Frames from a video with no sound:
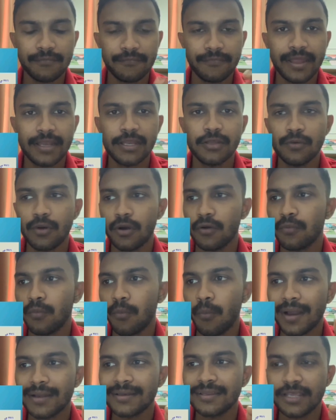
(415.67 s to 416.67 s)
value of
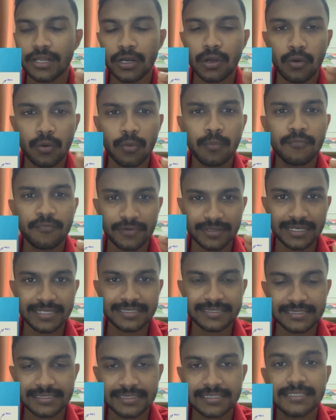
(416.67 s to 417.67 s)
1 kilo ohm for the
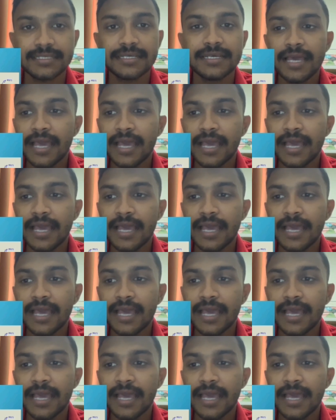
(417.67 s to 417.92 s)
resistor,